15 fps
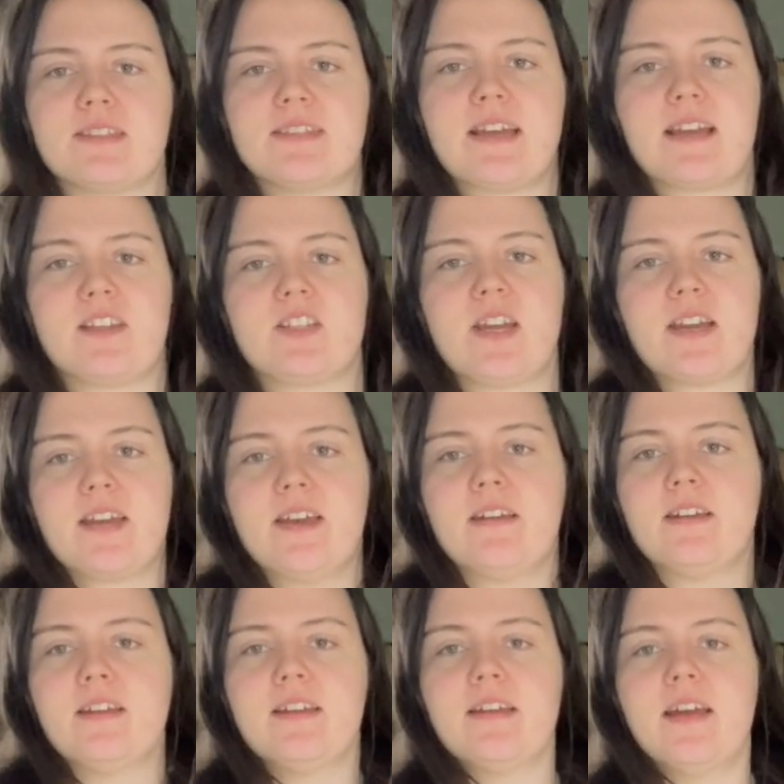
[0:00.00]
stacker jacket.
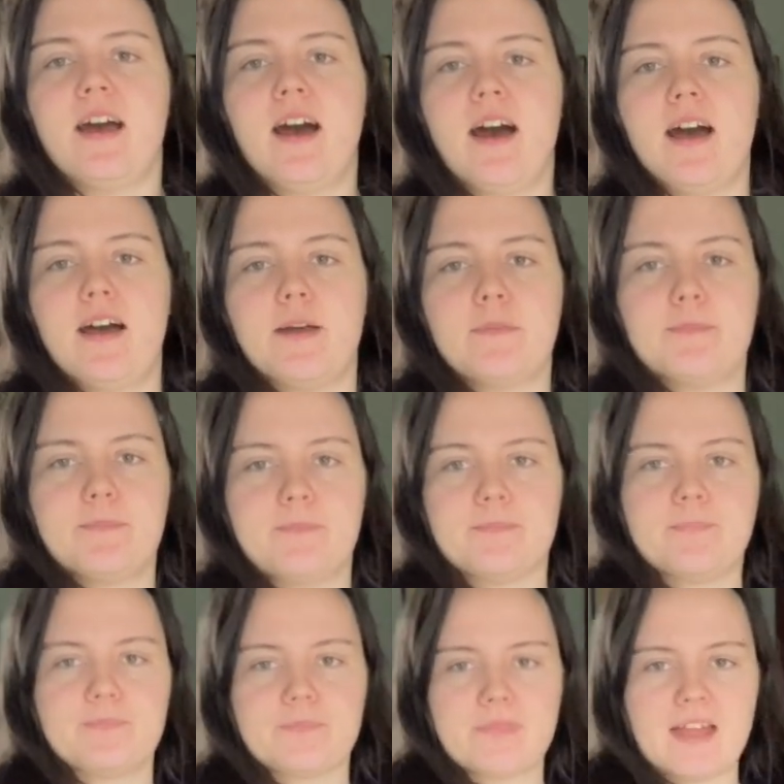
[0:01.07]

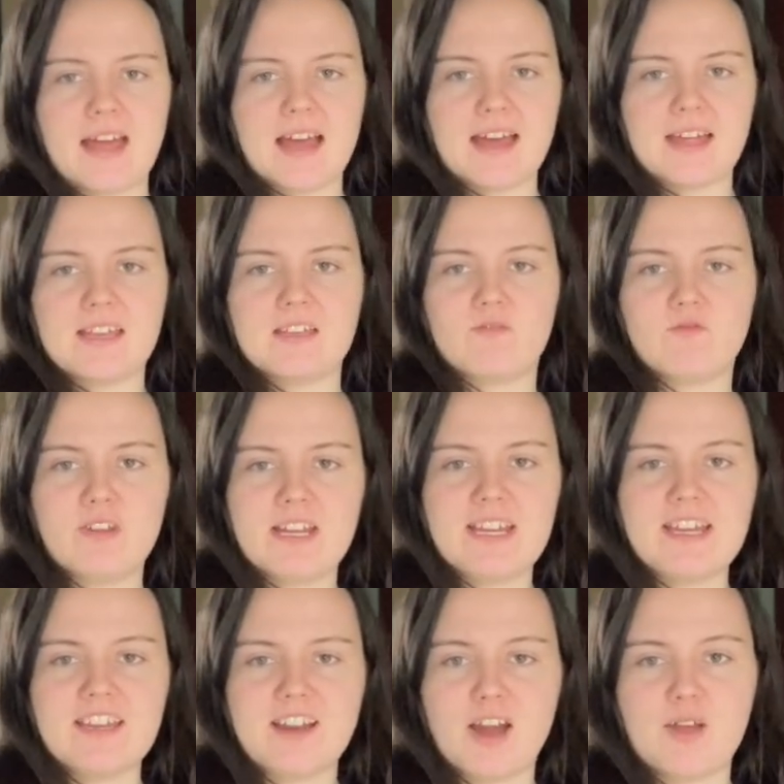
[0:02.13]
And
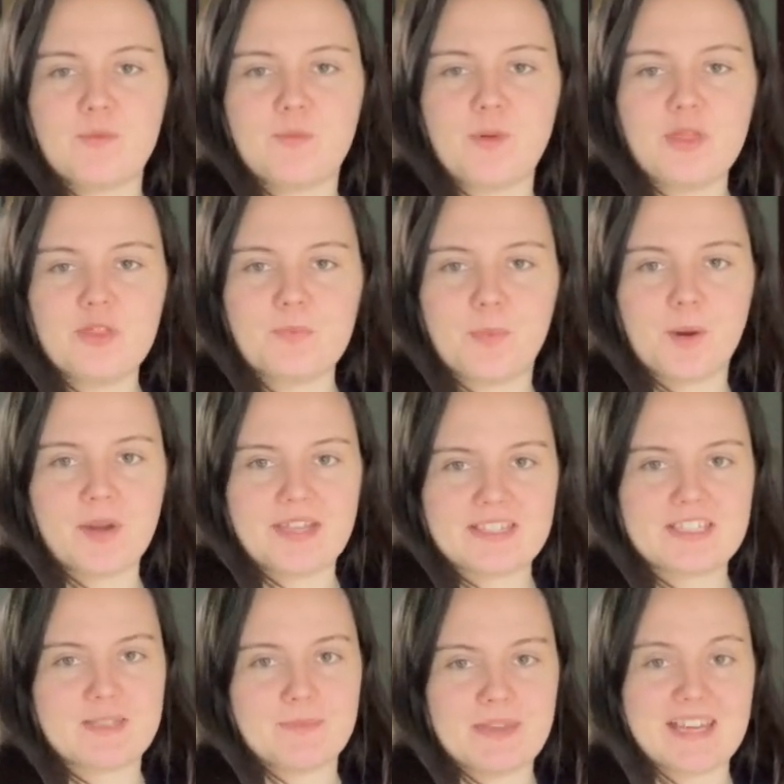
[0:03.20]
really, I want the pockets
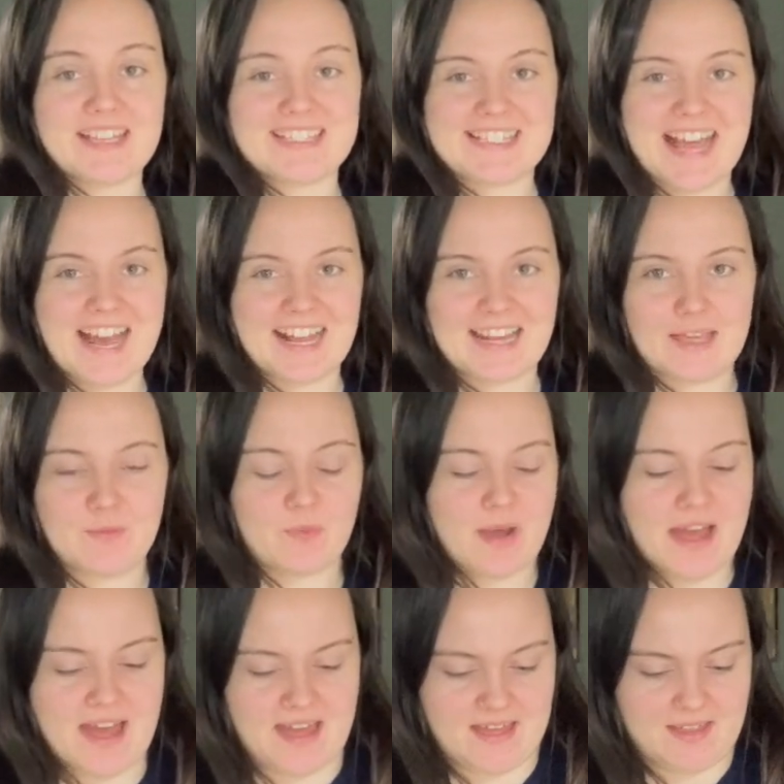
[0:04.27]
to be exactly
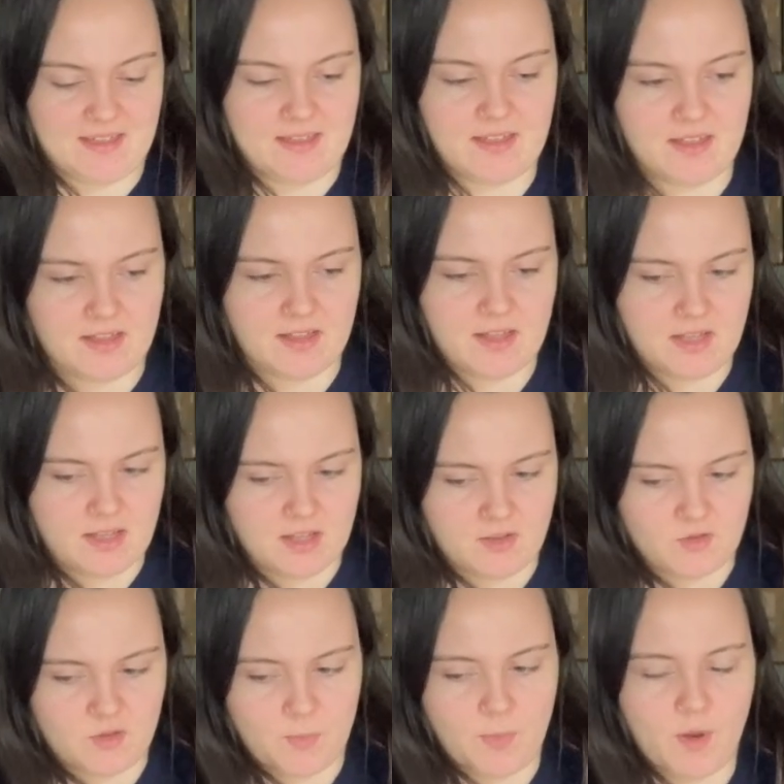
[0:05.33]
where
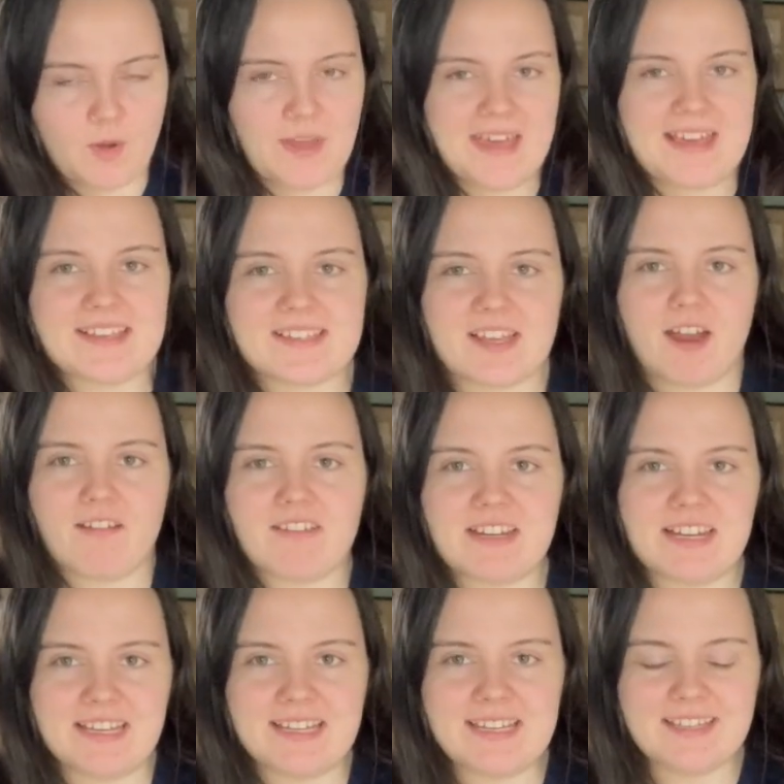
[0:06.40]
the pocket is
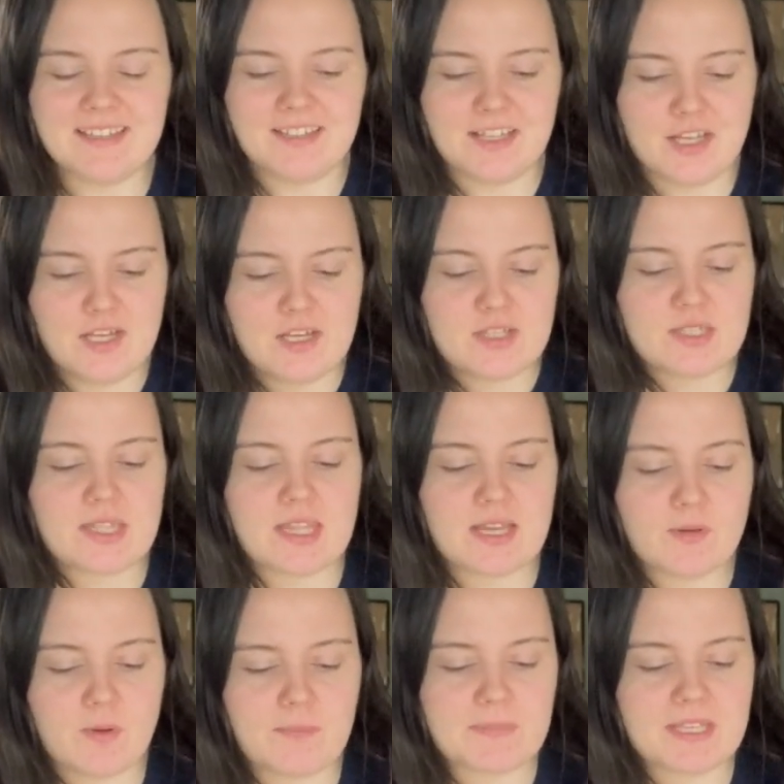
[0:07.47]
currently. So I think
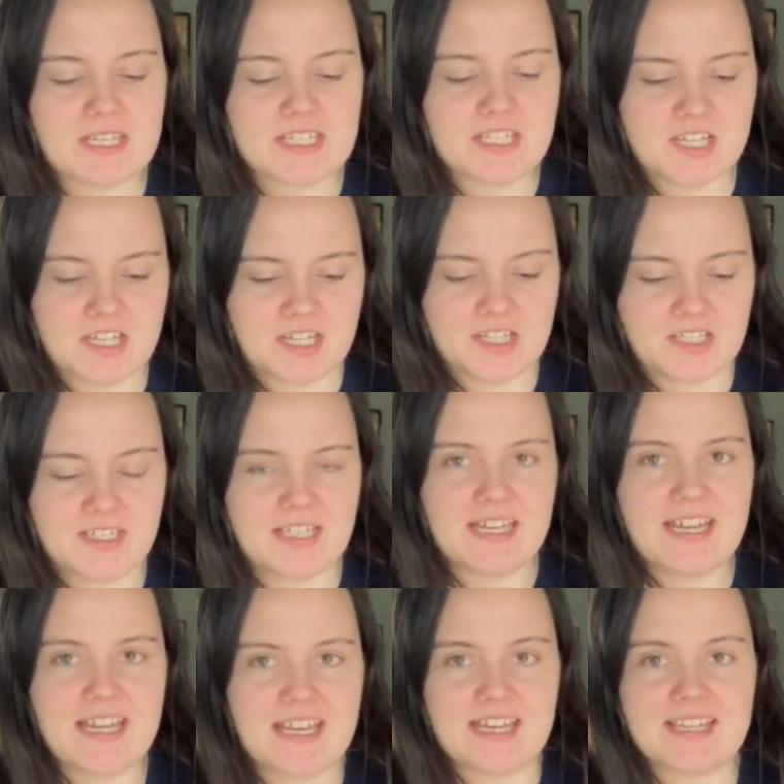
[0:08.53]
what I'm going to do
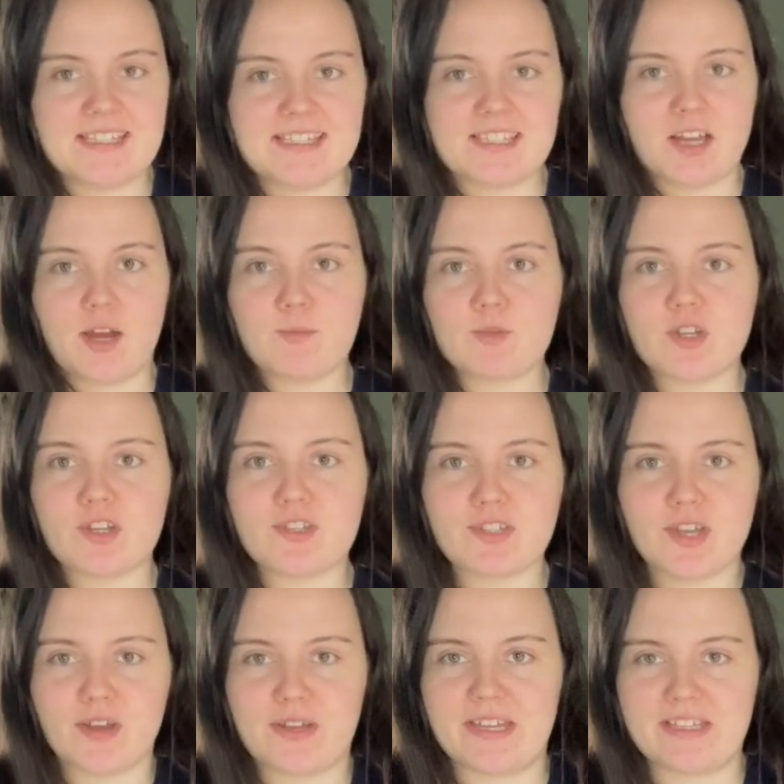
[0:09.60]
is I'm just
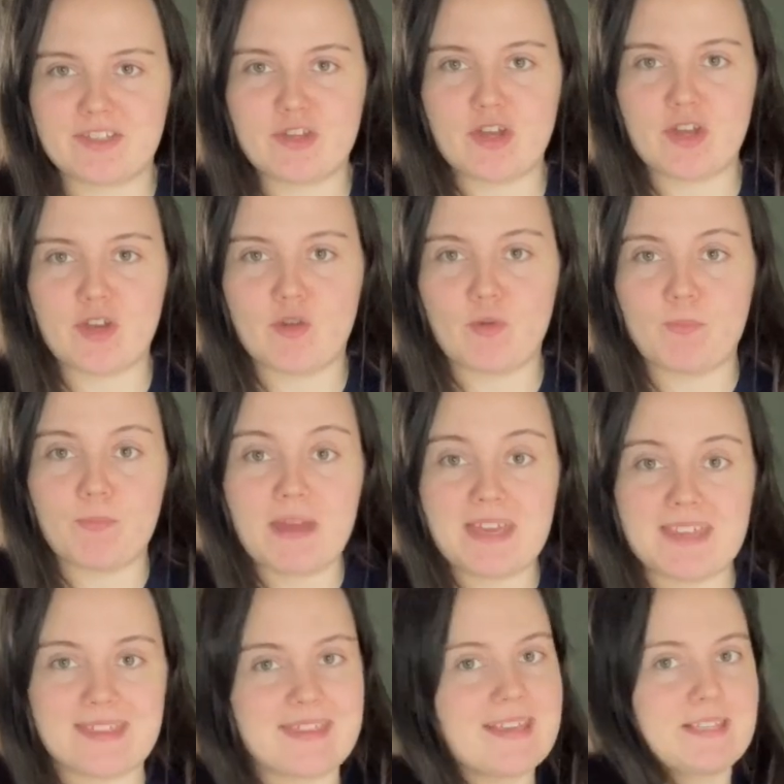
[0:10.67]
going to make
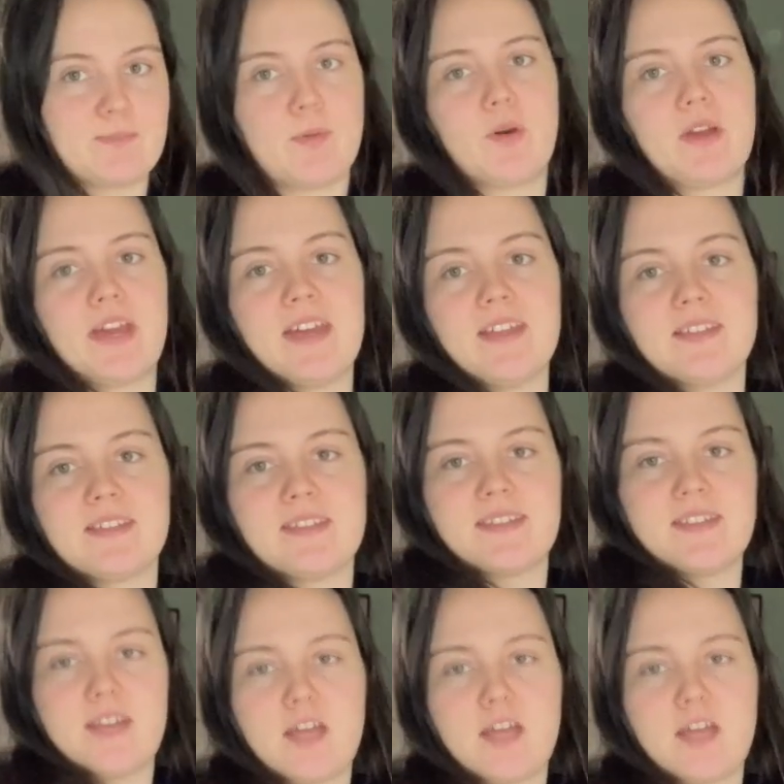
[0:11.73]
these pockets,